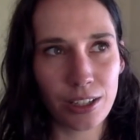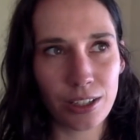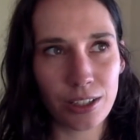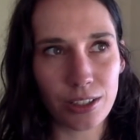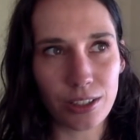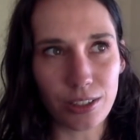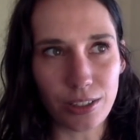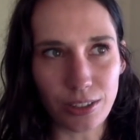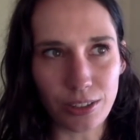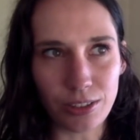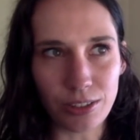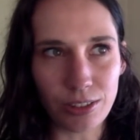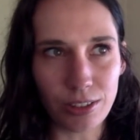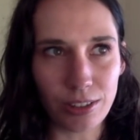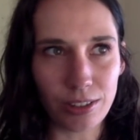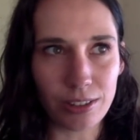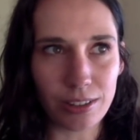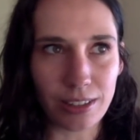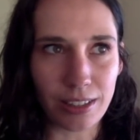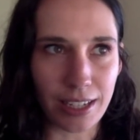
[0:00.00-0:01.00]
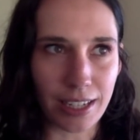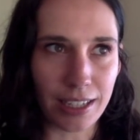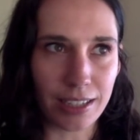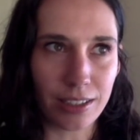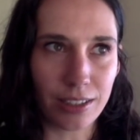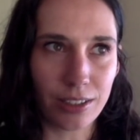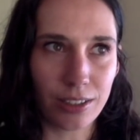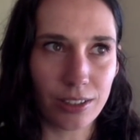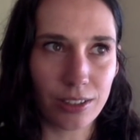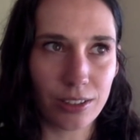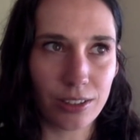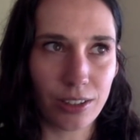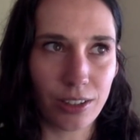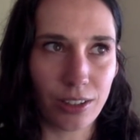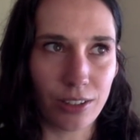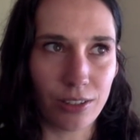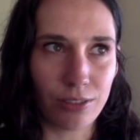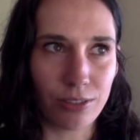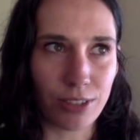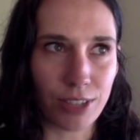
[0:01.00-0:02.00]
you don't like
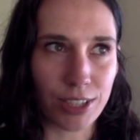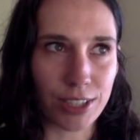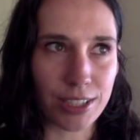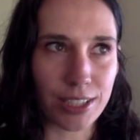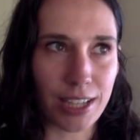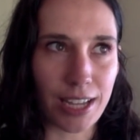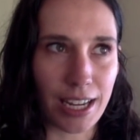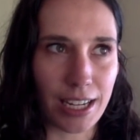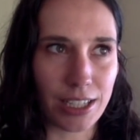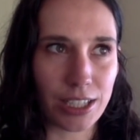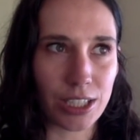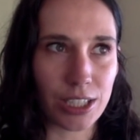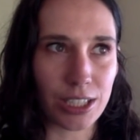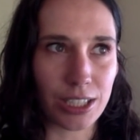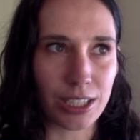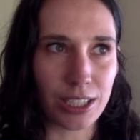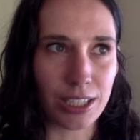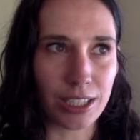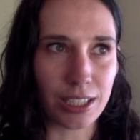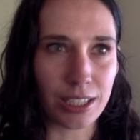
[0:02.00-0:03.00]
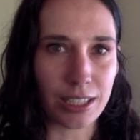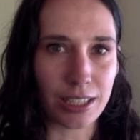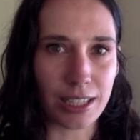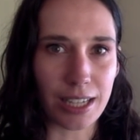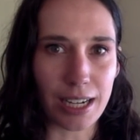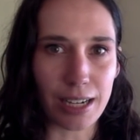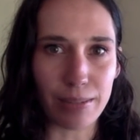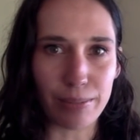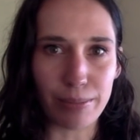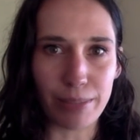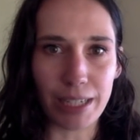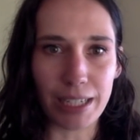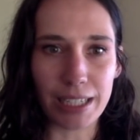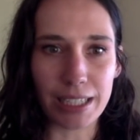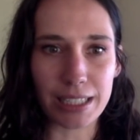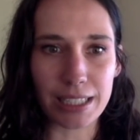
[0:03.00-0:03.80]
confrontation that much.